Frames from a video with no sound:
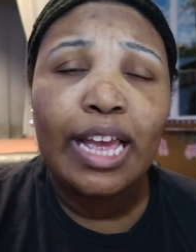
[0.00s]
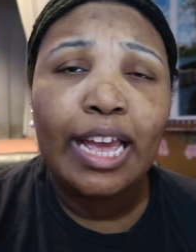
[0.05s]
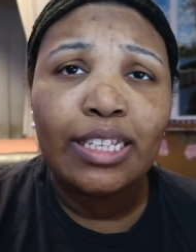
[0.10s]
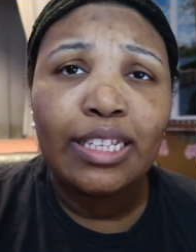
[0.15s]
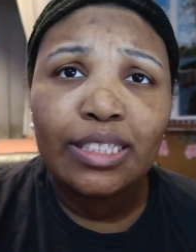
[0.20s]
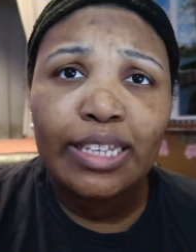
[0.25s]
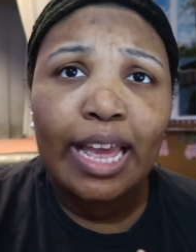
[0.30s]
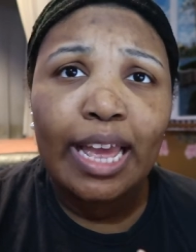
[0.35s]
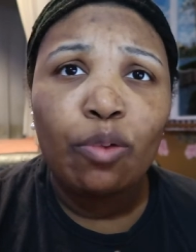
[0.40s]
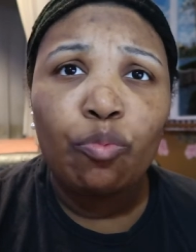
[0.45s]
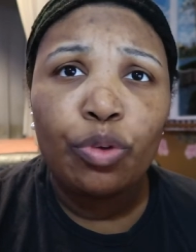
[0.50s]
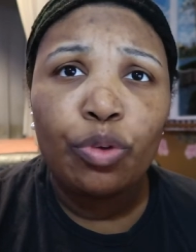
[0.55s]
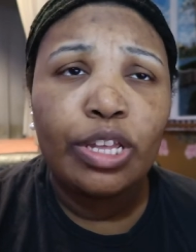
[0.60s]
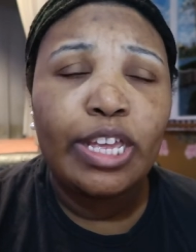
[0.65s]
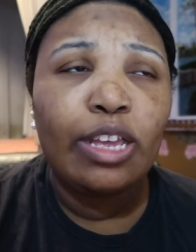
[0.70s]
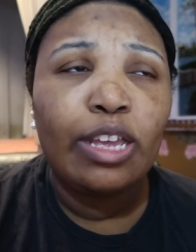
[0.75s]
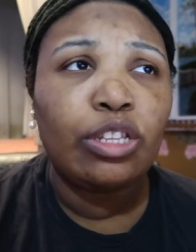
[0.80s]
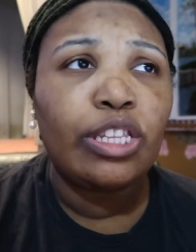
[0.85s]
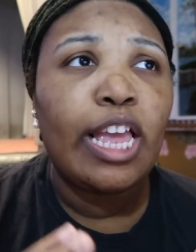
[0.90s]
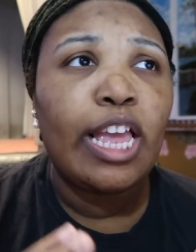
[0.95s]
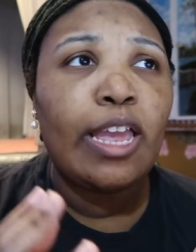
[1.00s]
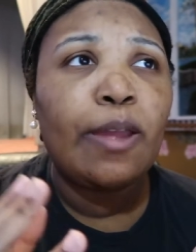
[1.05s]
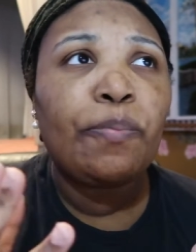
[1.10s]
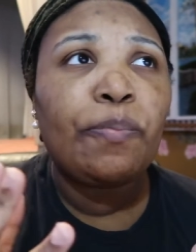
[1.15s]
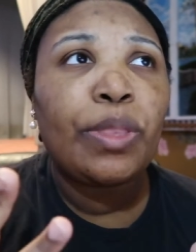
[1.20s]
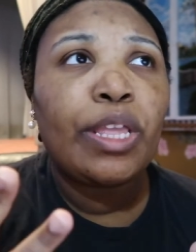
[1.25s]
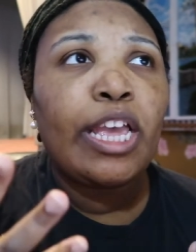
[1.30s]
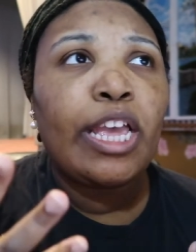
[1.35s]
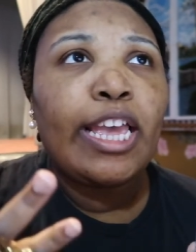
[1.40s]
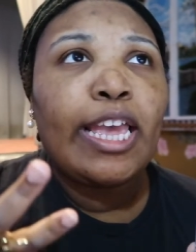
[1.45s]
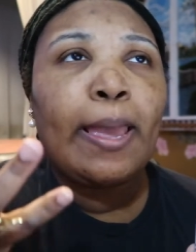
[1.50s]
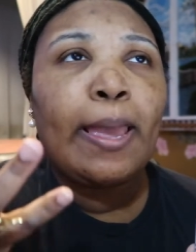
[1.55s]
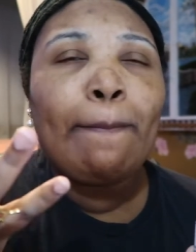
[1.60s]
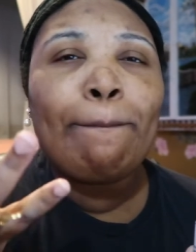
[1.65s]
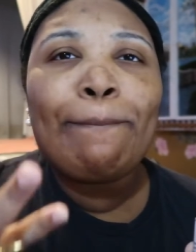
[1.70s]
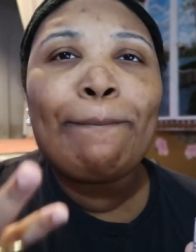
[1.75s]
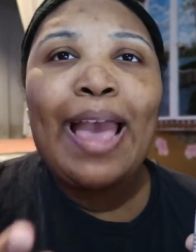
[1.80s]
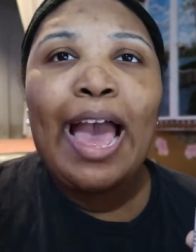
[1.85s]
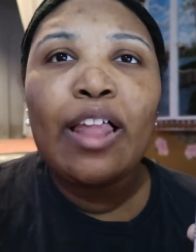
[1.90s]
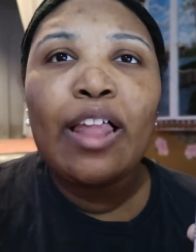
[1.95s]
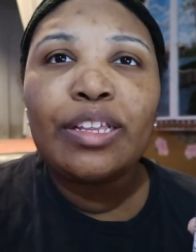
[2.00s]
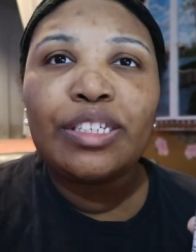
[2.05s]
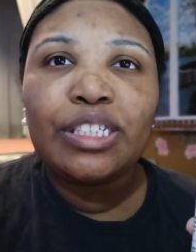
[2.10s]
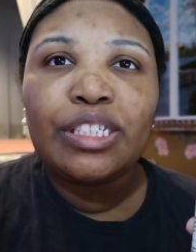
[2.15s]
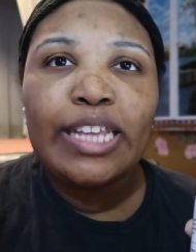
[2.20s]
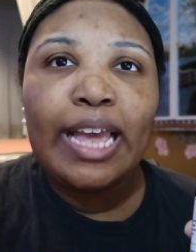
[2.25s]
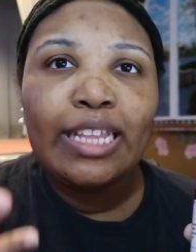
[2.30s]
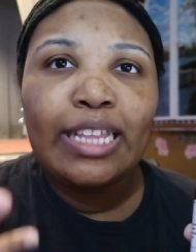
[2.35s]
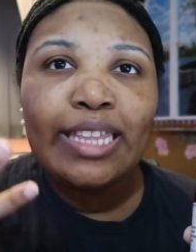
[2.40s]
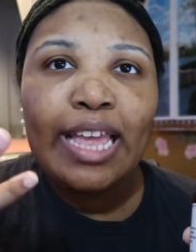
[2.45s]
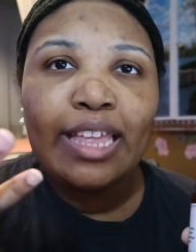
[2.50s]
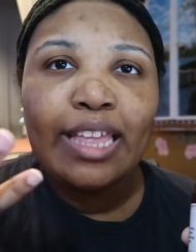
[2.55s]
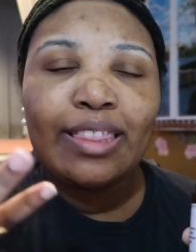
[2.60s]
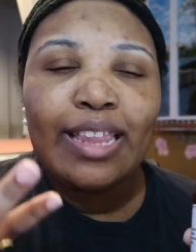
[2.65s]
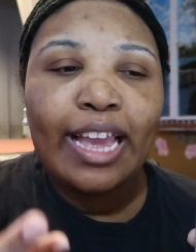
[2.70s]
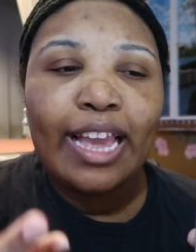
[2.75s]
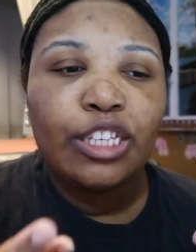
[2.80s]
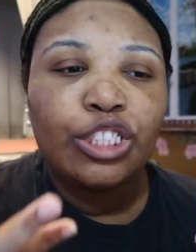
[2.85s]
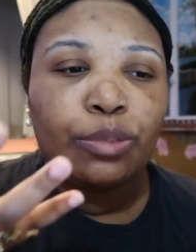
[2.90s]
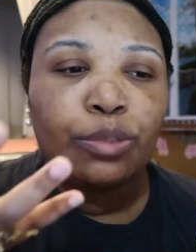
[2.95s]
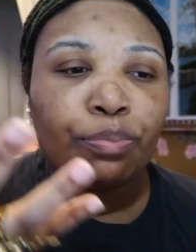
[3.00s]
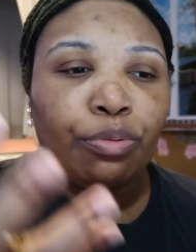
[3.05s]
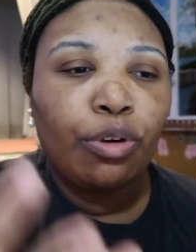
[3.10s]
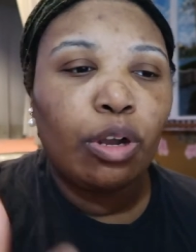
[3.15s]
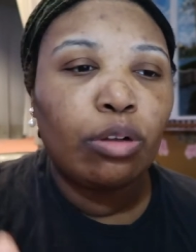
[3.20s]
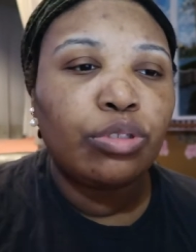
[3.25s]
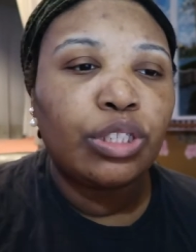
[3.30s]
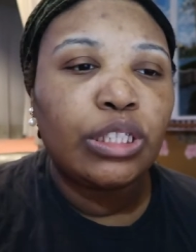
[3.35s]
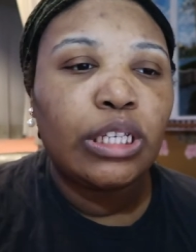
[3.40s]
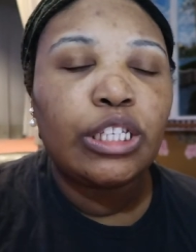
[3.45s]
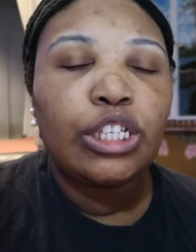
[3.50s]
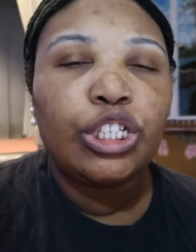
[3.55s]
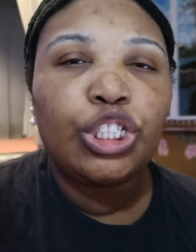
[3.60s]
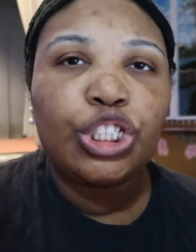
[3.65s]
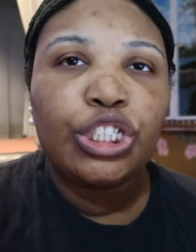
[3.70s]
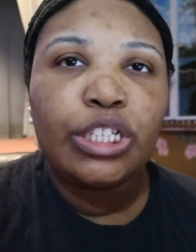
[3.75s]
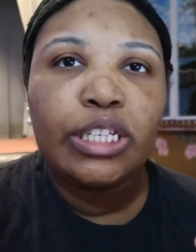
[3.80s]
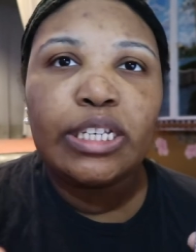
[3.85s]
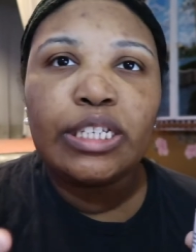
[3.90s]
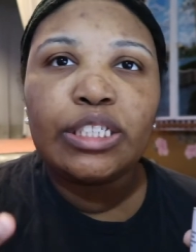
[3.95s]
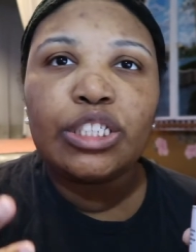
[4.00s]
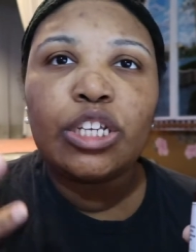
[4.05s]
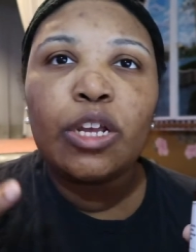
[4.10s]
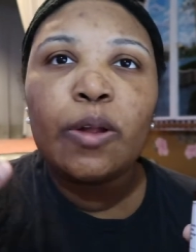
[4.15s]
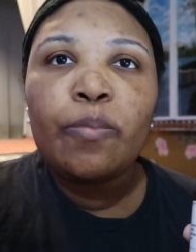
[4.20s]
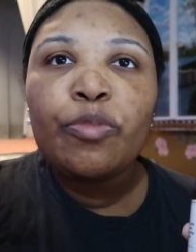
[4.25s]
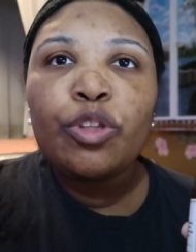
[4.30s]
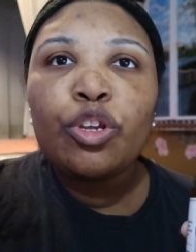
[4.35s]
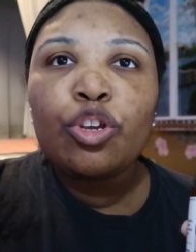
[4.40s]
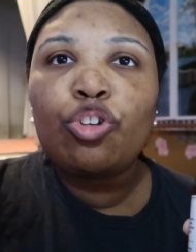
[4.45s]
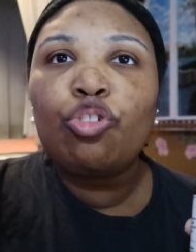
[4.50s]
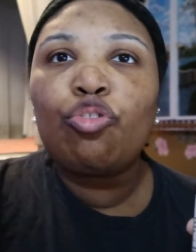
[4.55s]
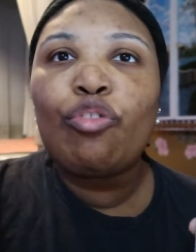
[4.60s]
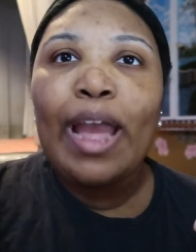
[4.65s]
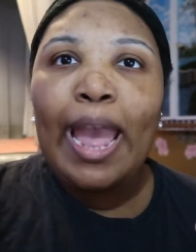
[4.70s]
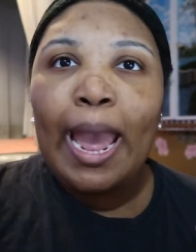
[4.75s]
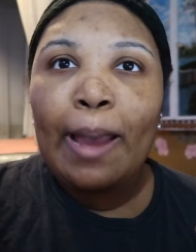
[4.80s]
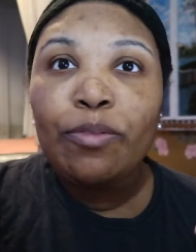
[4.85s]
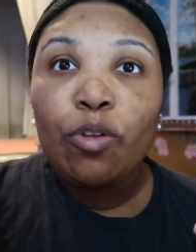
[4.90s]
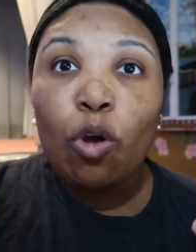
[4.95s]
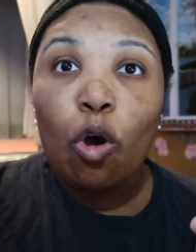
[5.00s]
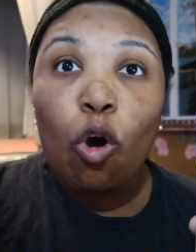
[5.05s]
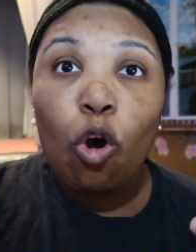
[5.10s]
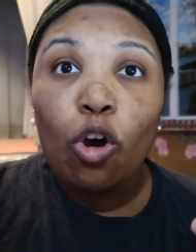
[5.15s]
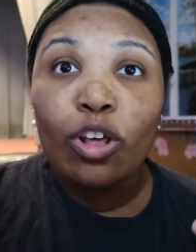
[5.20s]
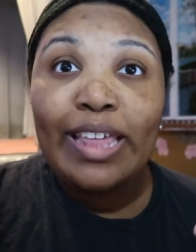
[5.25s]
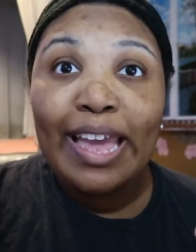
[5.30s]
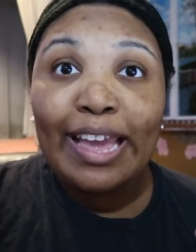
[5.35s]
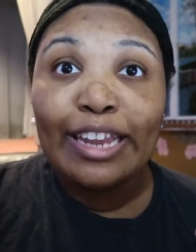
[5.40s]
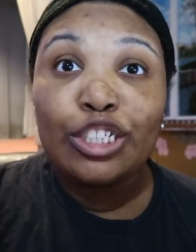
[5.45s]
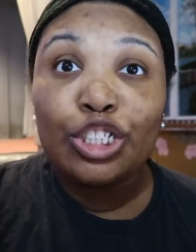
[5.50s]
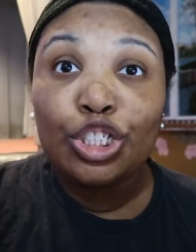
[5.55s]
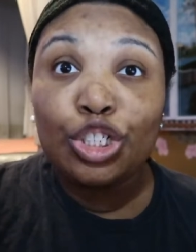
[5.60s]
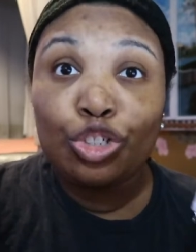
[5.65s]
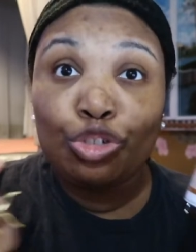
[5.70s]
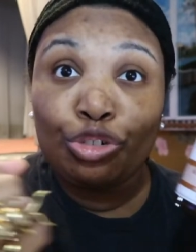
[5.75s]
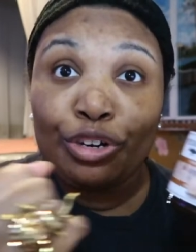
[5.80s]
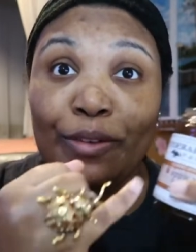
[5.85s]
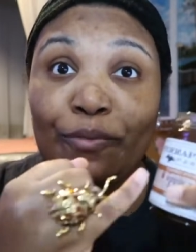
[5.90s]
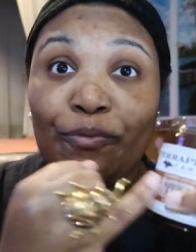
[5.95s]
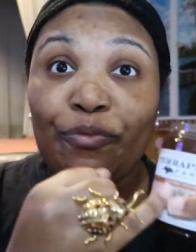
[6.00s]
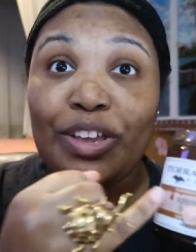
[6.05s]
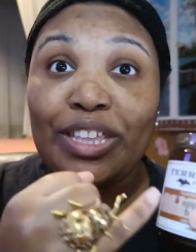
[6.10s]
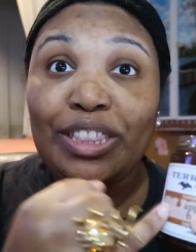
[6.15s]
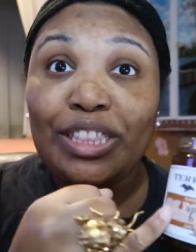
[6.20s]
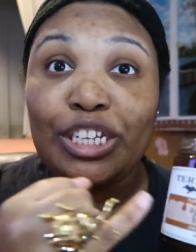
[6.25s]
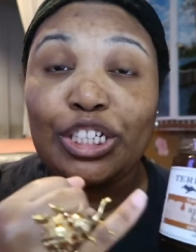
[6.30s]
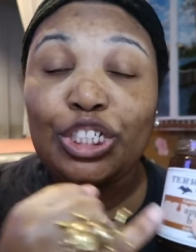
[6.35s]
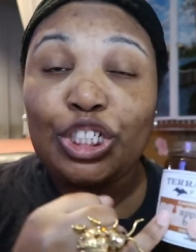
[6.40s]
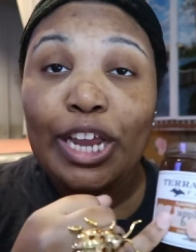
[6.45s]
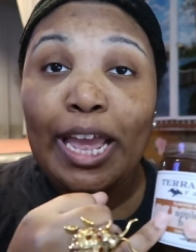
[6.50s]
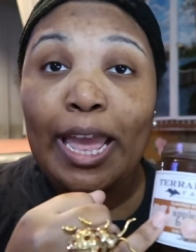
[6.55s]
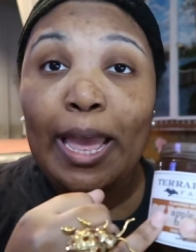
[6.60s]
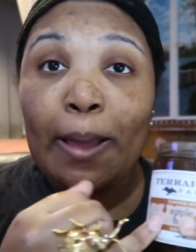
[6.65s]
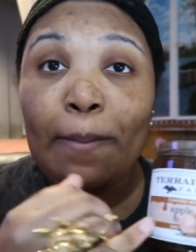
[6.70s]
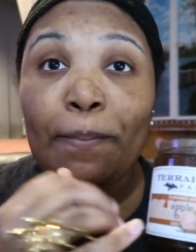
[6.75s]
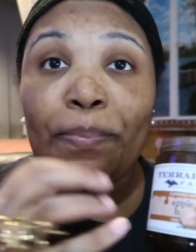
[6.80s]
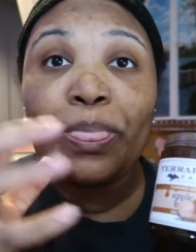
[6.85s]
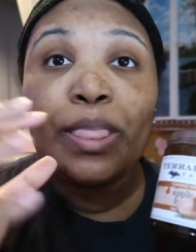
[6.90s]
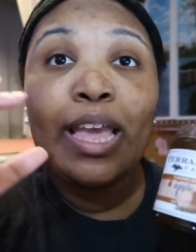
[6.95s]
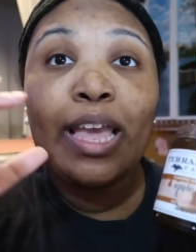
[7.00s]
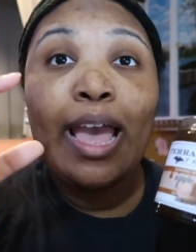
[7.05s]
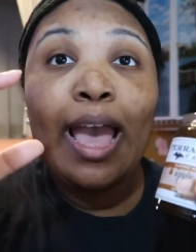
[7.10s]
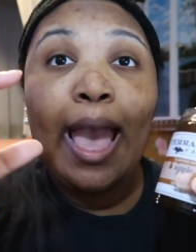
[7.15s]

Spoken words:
It balanced that nice protein of the cheese, grabbed all that strength in the jam